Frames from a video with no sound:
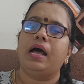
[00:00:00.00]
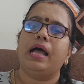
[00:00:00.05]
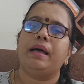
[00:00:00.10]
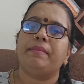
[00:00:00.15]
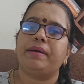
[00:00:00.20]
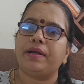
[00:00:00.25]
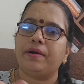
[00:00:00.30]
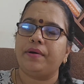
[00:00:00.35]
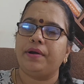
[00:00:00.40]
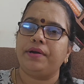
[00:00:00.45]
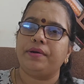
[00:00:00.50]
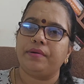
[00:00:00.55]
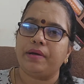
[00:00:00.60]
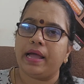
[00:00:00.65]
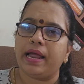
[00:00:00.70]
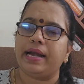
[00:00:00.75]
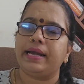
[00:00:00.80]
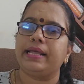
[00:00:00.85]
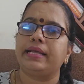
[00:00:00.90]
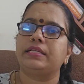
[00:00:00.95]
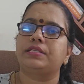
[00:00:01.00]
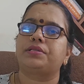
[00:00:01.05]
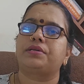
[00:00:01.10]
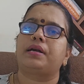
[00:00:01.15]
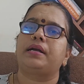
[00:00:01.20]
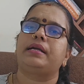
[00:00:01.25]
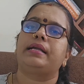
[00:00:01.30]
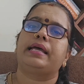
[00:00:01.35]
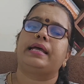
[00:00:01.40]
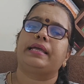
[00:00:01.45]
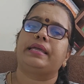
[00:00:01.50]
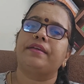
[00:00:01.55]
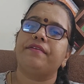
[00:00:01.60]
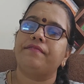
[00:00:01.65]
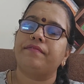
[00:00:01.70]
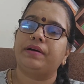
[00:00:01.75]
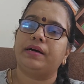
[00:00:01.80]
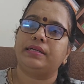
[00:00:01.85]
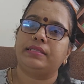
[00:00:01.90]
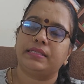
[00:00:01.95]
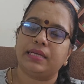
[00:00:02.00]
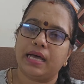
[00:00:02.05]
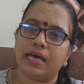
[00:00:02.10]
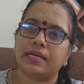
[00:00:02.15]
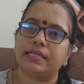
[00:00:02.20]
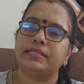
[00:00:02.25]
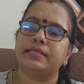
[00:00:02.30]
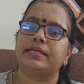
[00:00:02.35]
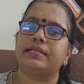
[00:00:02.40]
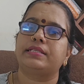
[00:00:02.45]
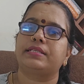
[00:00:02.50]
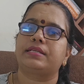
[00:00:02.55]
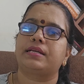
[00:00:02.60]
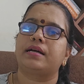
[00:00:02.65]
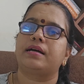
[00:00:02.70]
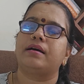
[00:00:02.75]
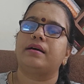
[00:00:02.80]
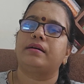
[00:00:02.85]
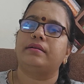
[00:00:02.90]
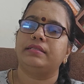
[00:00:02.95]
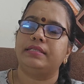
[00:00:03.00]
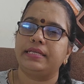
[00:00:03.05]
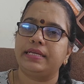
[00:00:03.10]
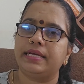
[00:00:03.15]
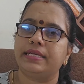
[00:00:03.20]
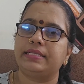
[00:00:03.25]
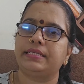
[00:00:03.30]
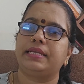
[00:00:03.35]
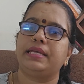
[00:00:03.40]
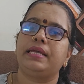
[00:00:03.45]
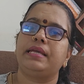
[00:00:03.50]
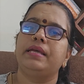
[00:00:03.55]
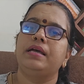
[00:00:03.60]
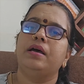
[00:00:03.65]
Am I going to add extra tax, give charge extra GST,